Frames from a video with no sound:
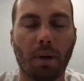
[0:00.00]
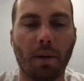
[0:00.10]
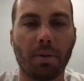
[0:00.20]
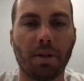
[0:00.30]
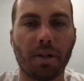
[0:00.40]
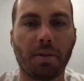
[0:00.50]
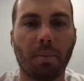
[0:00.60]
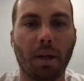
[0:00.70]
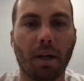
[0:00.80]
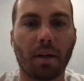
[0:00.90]
My name is Dustin
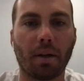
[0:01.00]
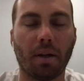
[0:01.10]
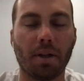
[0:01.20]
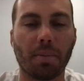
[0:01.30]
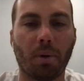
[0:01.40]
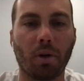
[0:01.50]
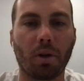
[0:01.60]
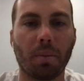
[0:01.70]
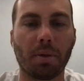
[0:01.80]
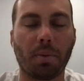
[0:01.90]
Black. As a part
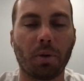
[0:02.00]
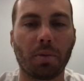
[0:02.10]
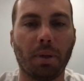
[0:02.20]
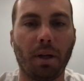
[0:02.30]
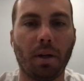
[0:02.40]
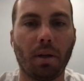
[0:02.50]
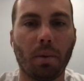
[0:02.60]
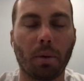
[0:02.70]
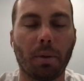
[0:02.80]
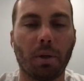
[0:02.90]
of Clemson Sports Media,
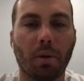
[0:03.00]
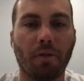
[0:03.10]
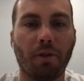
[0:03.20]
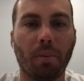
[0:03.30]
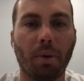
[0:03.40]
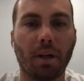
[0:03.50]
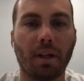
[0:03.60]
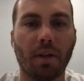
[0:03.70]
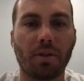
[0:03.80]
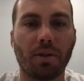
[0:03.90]
we're going to be doing a film
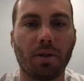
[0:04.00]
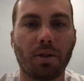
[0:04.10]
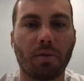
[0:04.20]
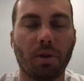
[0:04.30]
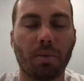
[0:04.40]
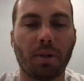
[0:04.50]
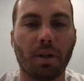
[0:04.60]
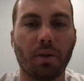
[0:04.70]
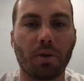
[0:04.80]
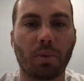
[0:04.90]
breakdown series of Clemson
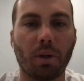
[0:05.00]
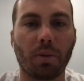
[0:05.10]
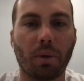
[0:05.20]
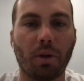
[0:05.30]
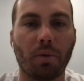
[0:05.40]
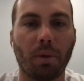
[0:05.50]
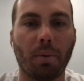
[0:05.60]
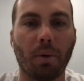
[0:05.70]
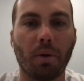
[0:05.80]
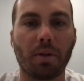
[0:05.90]
and their 2023
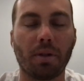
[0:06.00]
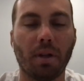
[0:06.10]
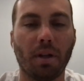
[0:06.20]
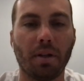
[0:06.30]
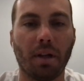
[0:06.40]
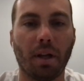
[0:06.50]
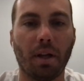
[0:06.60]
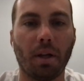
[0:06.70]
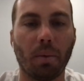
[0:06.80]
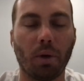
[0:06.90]
opponents.
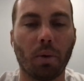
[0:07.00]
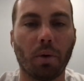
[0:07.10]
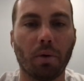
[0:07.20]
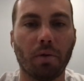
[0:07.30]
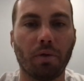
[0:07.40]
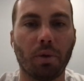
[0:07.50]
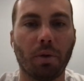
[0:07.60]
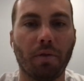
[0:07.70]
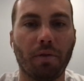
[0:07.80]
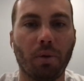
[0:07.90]
Today, we're doing a review
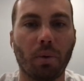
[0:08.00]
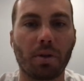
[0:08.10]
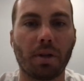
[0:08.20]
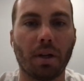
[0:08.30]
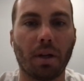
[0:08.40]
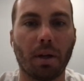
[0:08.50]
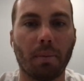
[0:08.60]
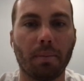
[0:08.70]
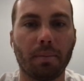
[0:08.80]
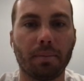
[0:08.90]
of the Florida State game.